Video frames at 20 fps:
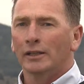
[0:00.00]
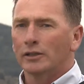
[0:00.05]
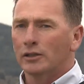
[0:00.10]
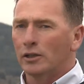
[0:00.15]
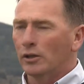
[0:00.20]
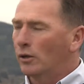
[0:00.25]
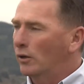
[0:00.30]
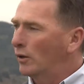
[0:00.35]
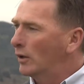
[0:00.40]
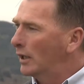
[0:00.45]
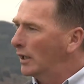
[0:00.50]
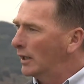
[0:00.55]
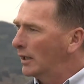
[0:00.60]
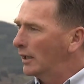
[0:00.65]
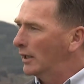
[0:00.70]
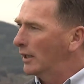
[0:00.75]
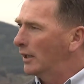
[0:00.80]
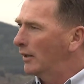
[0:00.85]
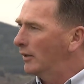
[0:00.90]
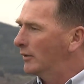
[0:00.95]
So
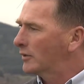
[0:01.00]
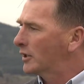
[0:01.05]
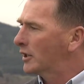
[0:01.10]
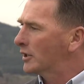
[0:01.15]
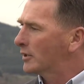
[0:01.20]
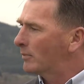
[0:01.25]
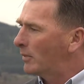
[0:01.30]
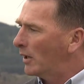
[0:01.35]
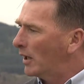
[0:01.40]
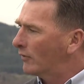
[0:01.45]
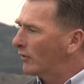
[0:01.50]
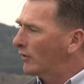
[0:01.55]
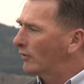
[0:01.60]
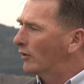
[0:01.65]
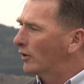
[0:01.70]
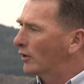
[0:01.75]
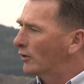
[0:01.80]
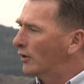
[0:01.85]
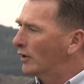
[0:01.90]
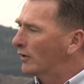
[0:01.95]
it's just perfect
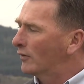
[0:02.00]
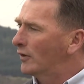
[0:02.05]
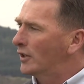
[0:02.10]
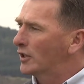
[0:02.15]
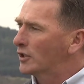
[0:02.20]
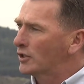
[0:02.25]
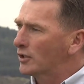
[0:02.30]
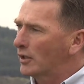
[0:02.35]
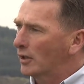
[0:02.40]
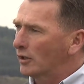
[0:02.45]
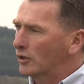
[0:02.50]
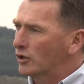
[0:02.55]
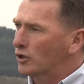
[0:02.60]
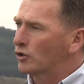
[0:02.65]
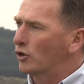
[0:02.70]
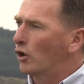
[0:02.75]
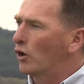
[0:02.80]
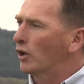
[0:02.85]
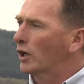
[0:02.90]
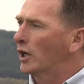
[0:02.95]
for growing fish,
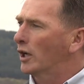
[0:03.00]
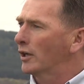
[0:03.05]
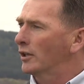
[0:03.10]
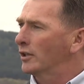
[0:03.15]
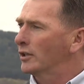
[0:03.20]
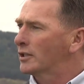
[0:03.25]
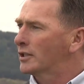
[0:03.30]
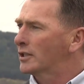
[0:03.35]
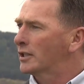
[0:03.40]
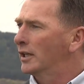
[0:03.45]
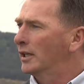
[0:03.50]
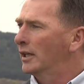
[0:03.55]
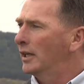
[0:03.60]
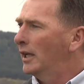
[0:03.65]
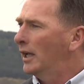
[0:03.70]
strong currents,